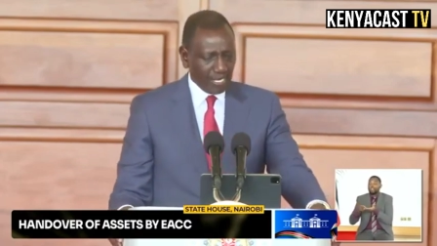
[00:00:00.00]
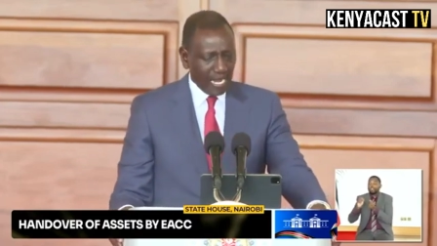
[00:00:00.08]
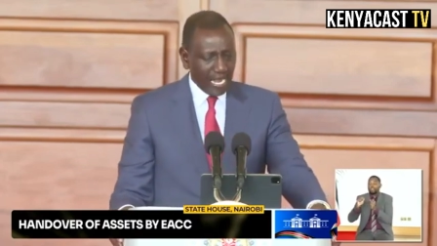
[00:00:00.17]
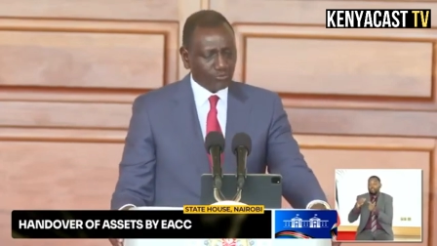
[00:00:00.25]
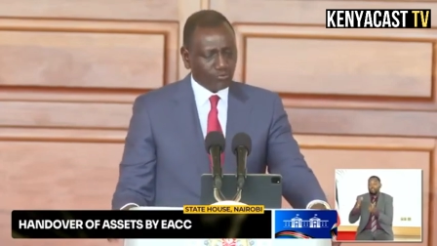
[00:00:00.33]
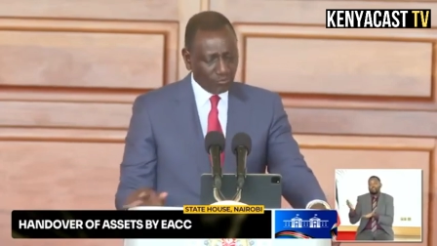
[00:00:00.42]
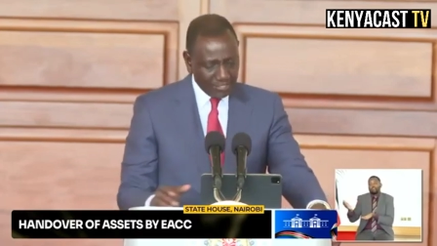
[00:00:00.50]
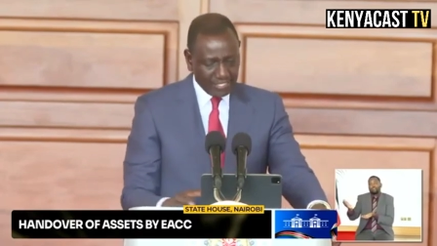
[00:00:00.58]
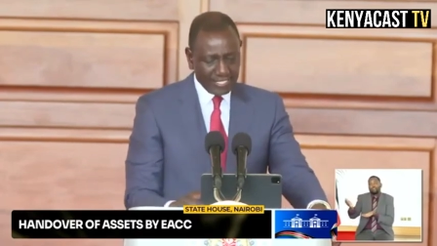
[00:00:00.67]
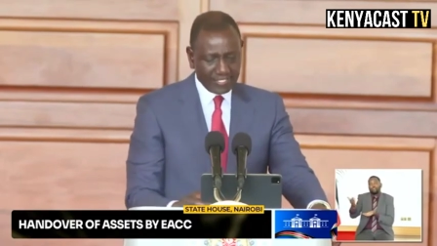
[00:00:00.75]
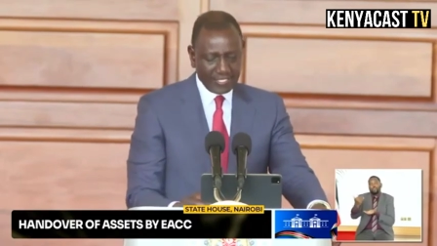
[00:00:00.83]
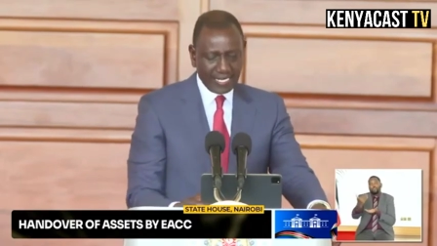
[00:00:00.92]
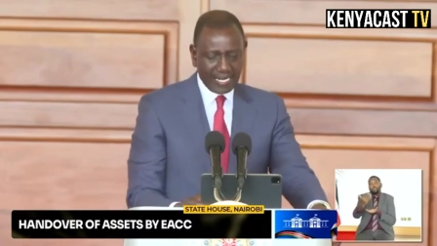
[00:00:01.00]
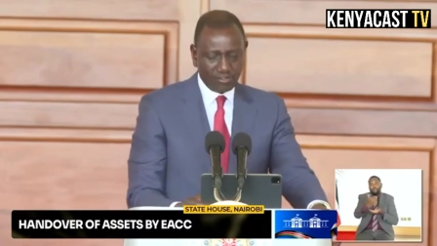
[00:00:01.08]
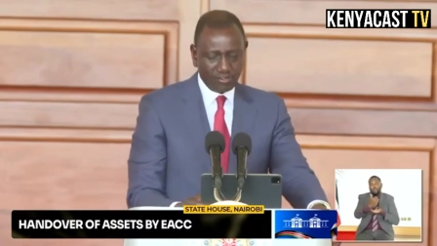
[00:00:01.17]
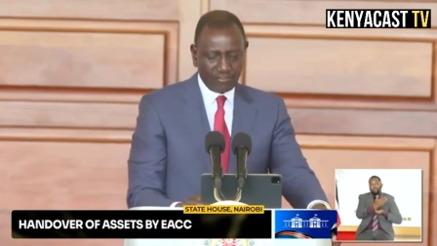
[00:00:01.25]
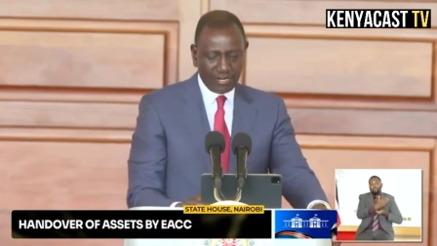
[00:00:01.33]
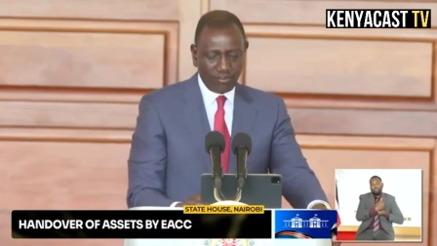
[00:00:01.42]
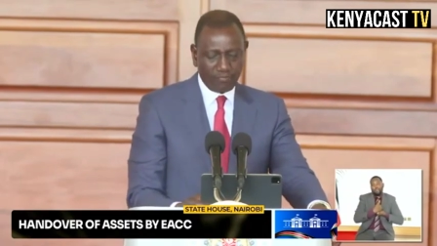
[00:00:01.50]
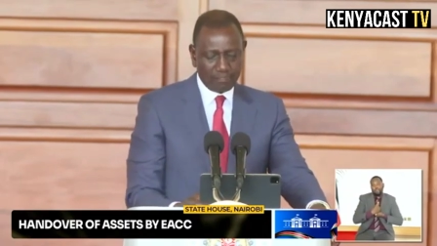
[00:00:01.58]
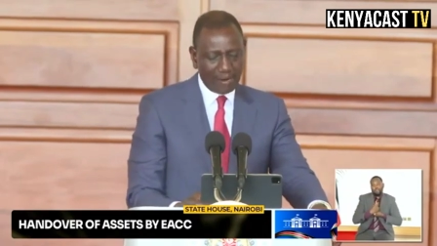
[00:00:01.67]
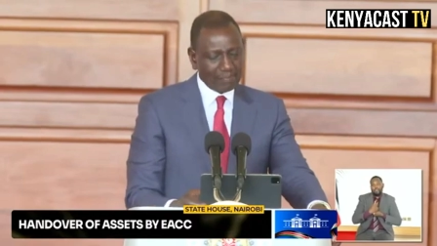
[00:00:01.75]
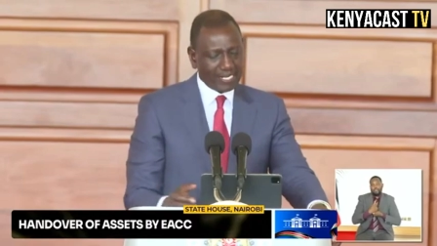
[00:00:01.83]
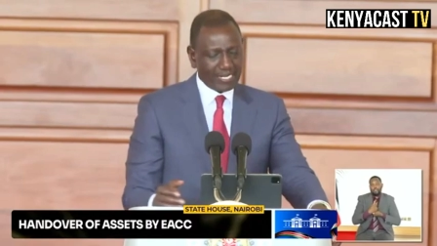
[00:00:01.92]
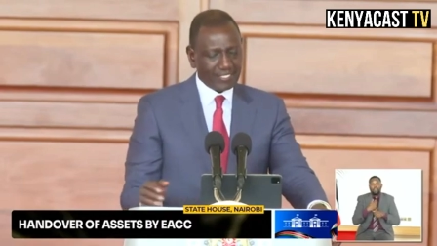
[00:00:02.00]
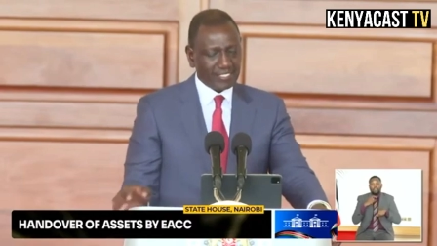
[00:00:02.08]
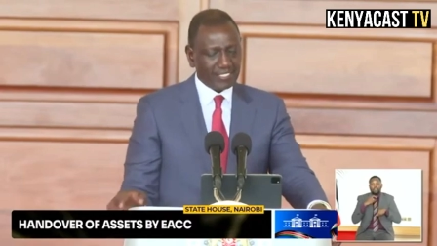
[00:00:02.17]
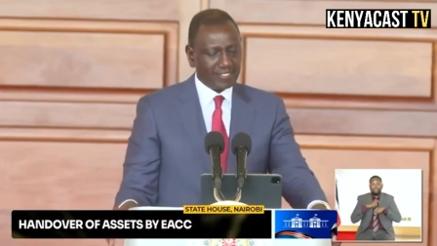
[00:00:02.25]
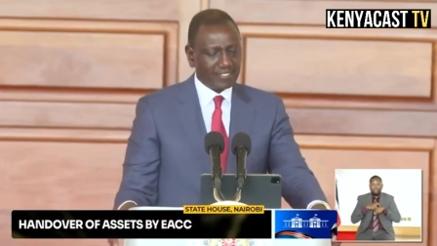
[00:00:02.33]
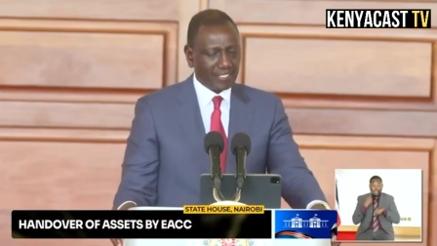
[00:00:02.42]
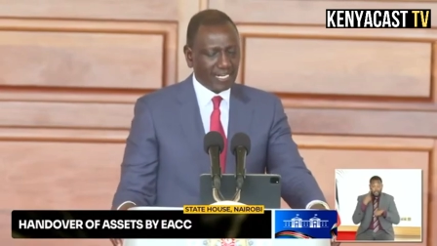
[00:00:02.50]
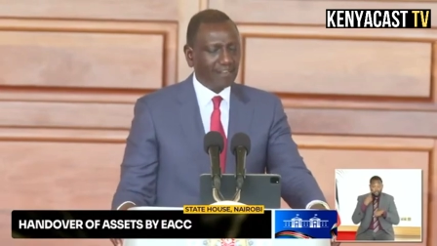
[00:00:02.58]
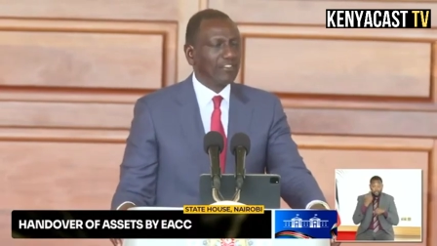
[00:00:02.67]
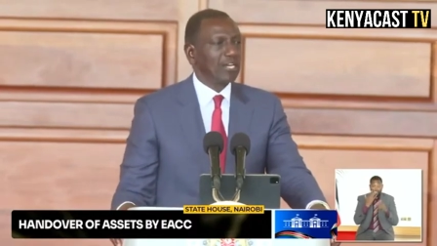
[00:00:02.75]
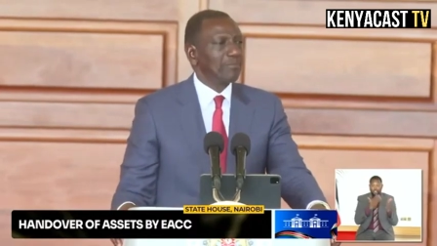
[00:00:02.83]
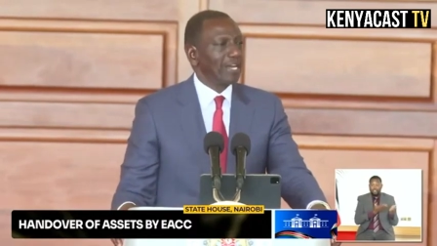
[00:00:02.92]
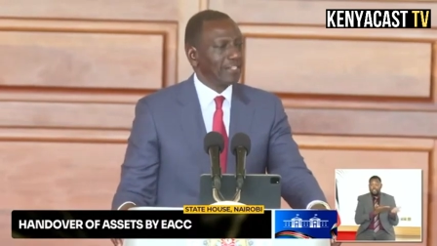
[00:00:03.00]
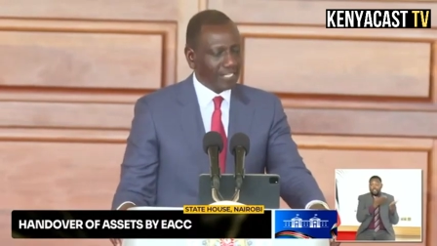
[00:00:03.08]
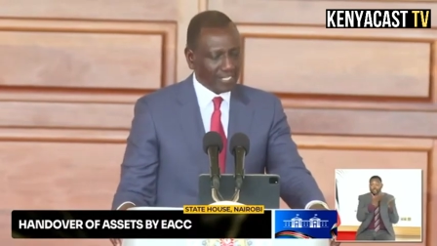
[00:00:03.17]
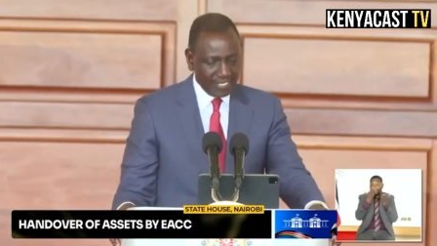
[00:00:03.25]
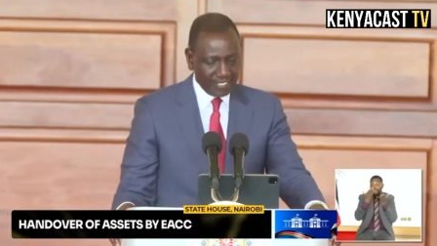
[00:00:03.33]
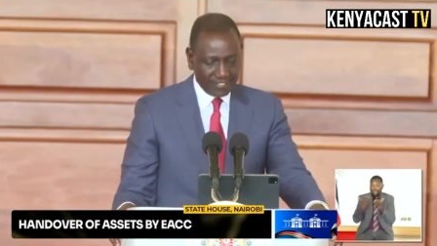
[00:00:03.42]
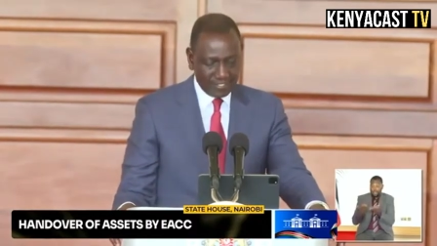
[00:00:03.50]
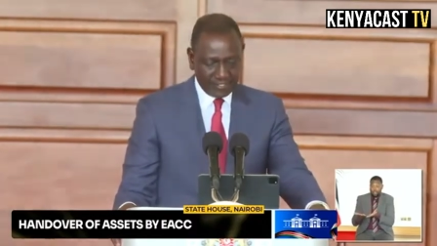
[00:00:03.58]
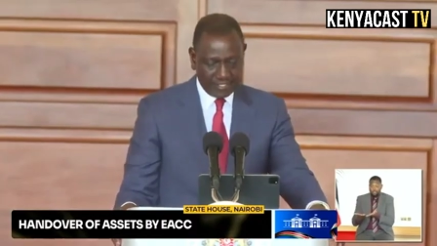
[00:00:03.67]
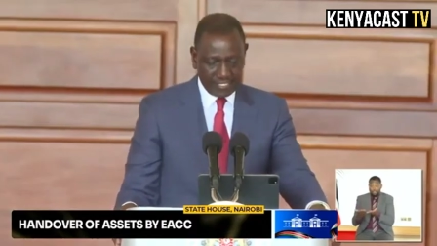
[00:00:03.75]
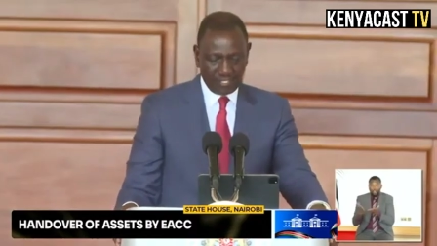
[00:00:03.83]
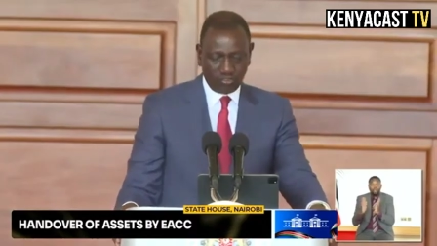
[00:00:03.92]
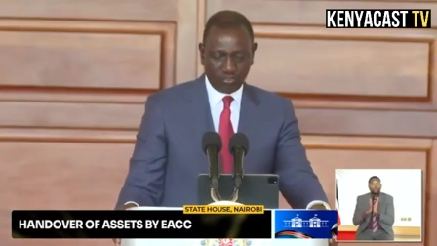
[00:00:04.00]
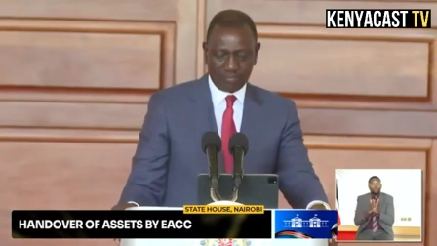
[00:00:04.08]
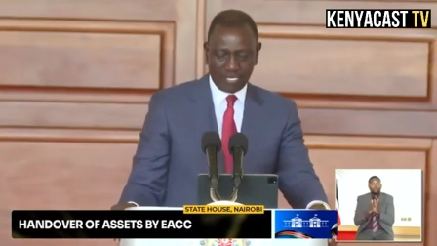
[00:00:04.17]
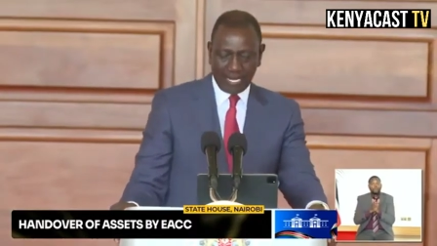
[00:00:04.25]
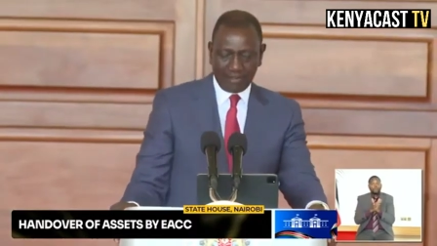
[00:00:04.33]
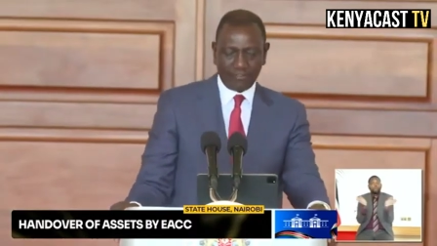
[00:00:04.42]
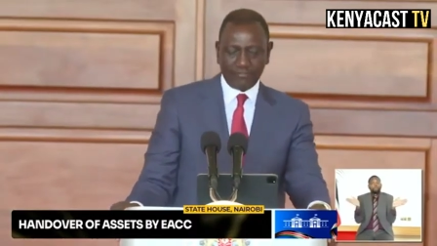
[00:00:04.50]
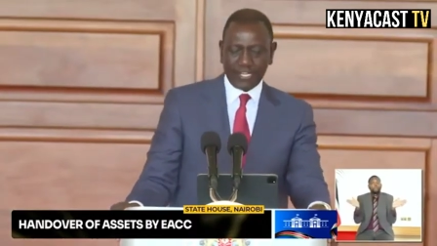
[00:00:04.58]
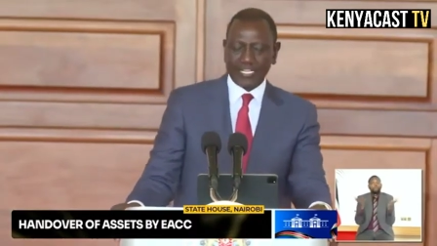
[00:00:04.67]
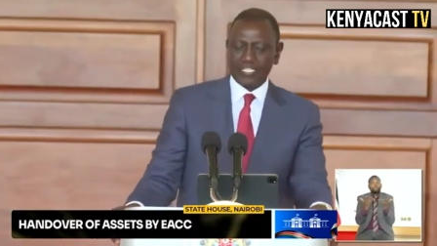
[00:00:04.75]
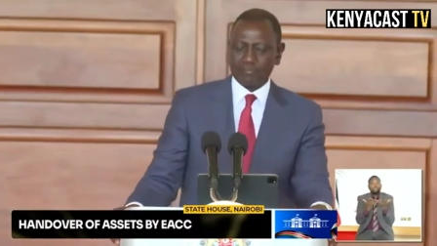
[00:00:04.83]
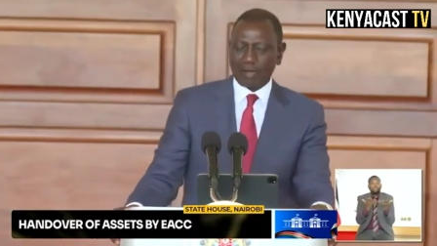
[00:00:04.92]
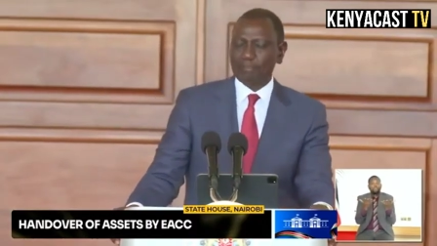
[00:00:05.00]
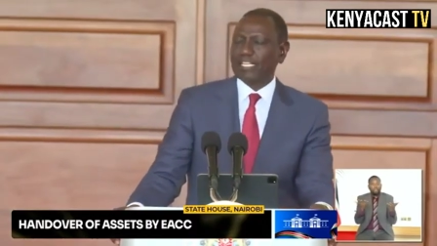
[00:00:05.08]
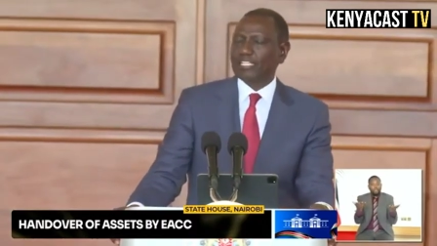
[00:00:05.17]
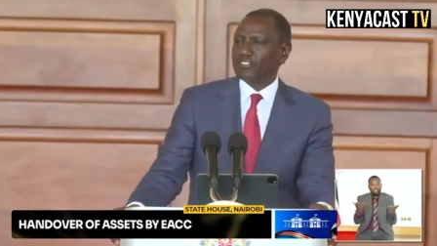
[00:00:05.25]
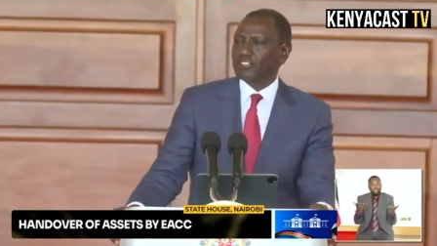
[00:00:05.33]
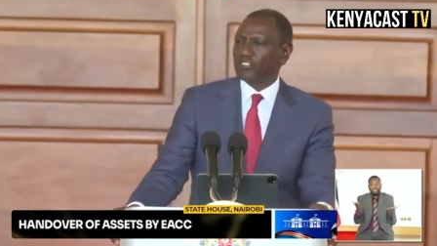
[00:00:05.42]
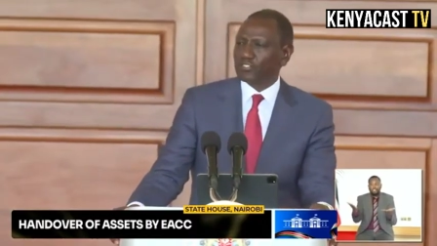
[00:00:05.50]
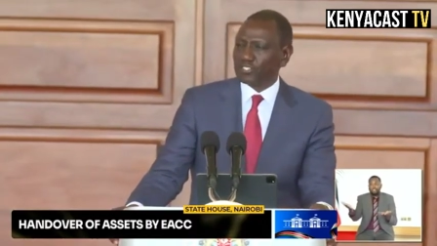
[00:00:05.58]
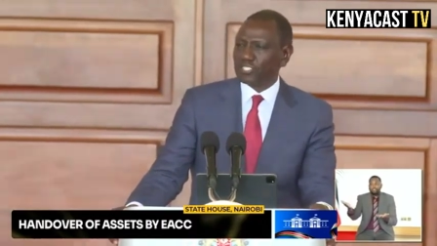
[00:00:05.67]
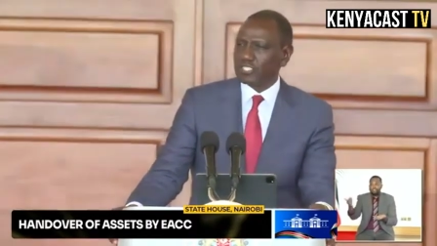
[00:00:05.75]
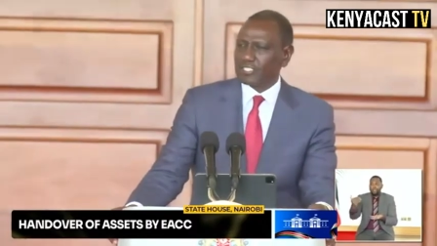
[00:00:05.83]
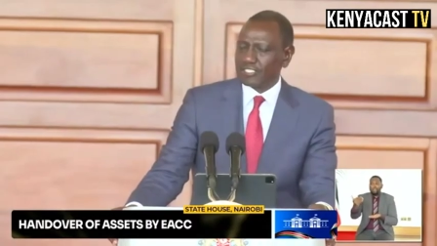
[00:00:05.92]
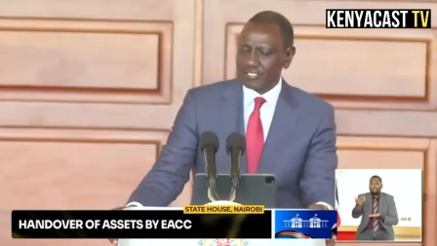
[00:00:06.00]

As we witness the handover of public assets recovered by the E A C C on behalf of various public institutions,